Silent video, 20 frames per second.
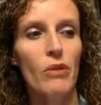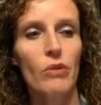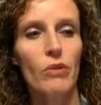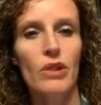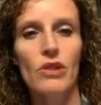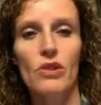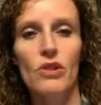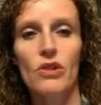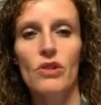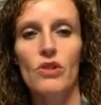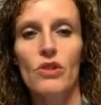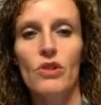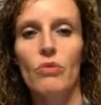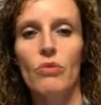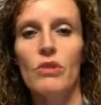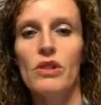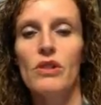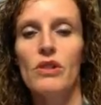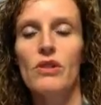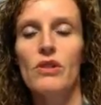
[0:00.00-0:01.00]
research
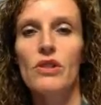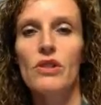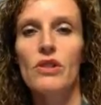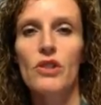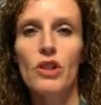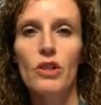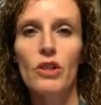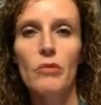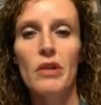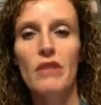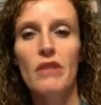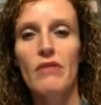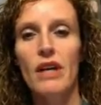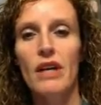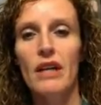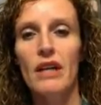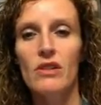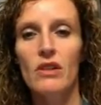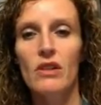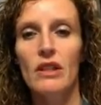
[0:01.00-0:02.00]
was to determine if
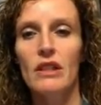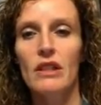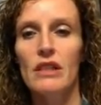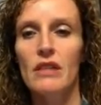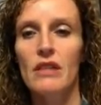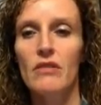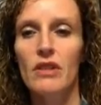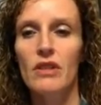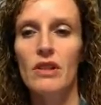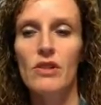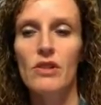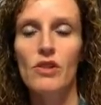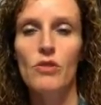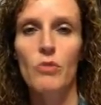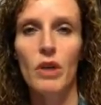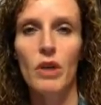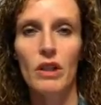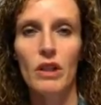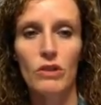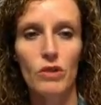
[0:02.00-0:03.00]
hands-on activities,
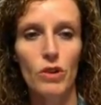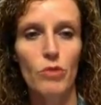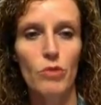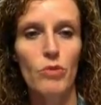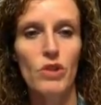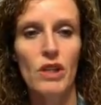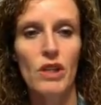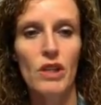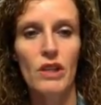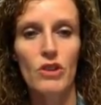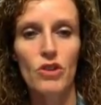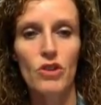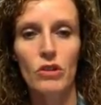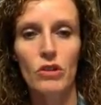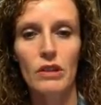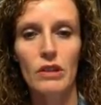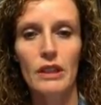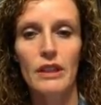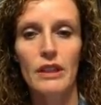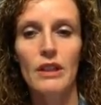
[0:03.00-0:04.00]
small groups, and
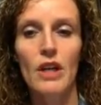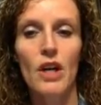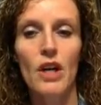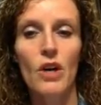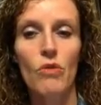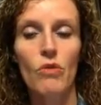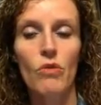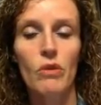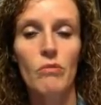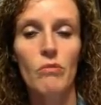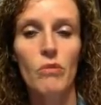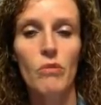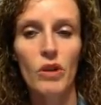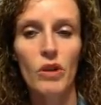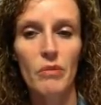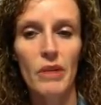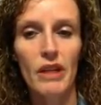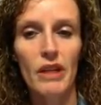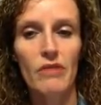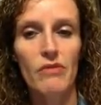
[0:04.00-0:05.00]
journaling were
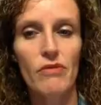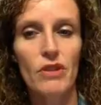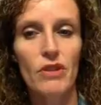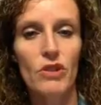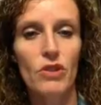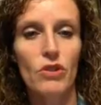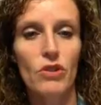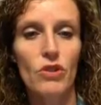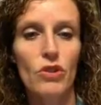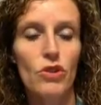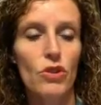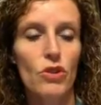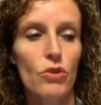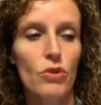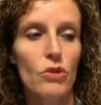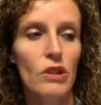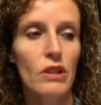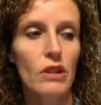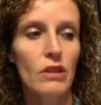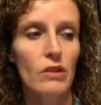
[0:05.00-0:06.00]
more beneficial to
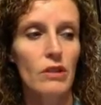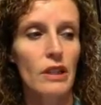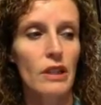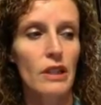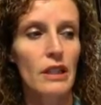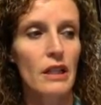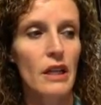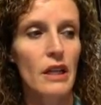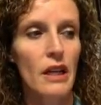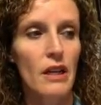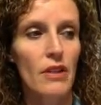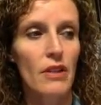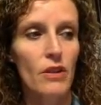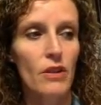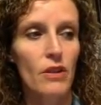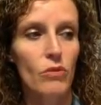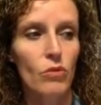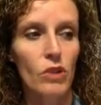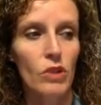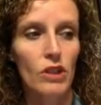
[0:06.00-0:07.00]
student learning
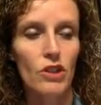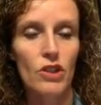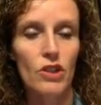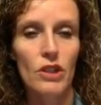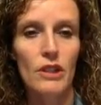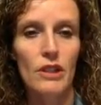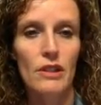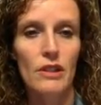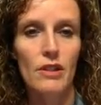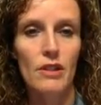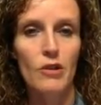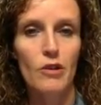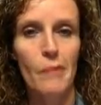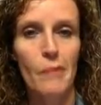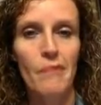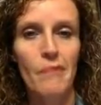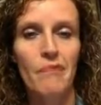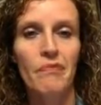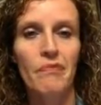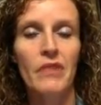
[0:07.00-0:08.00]
than worksheets.
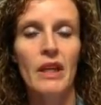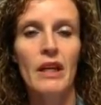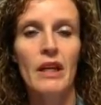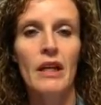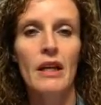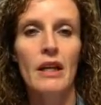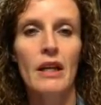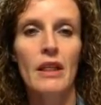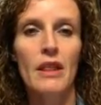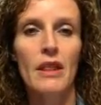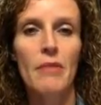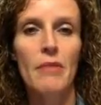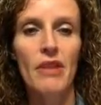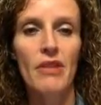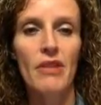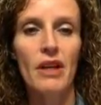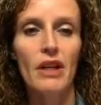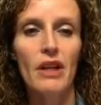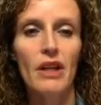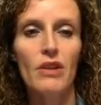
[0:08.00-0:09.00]
The
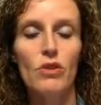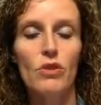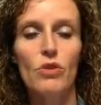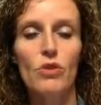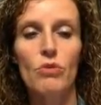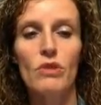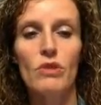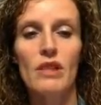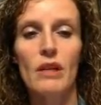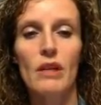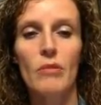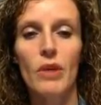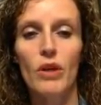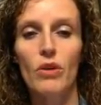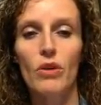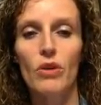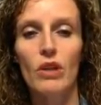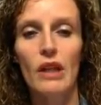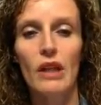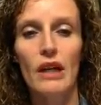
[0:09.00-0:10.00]
method I used was that my
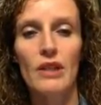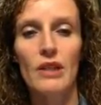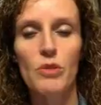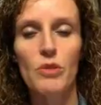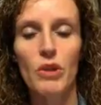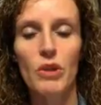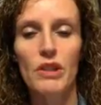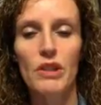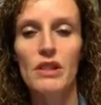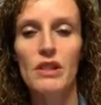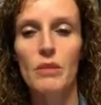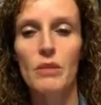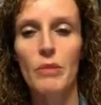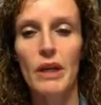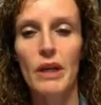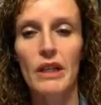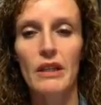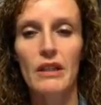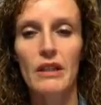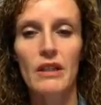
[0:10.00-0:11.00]
whole class
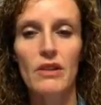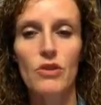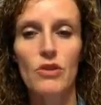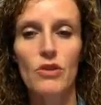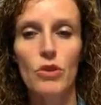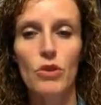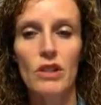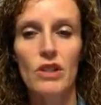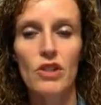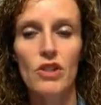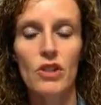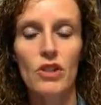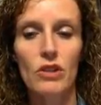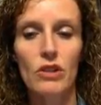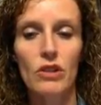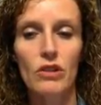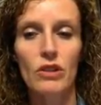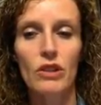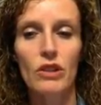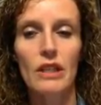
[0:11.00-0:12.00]
participated in the
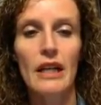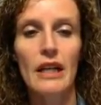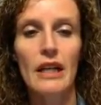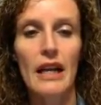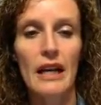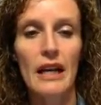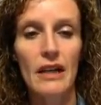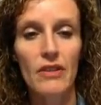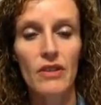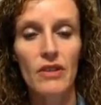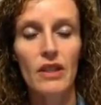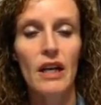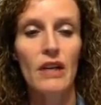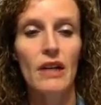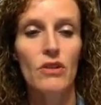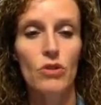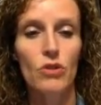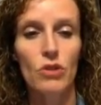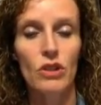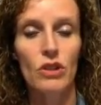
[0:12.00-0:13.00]
traditional learning and the
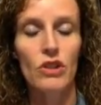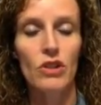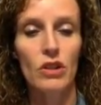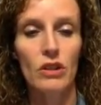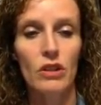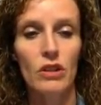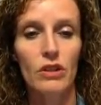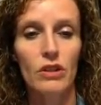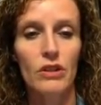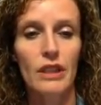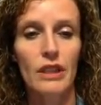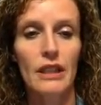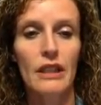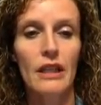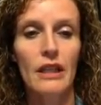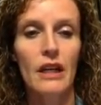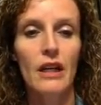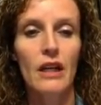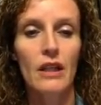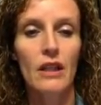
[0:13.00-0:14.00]
non-traditional
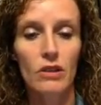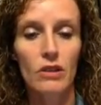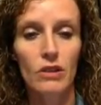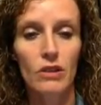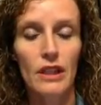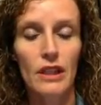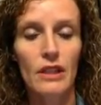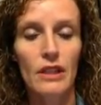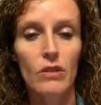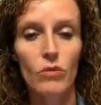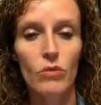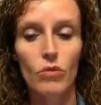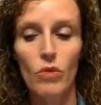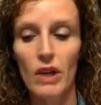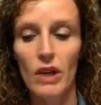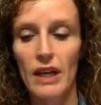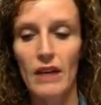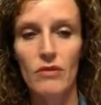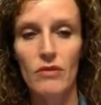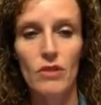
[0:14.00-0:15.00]
learning
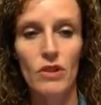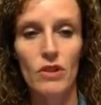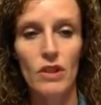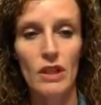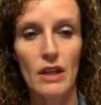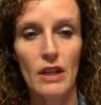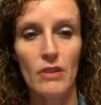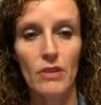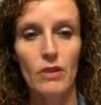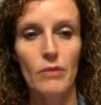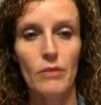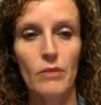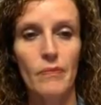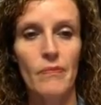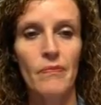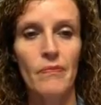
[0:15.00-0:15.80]
one after the other.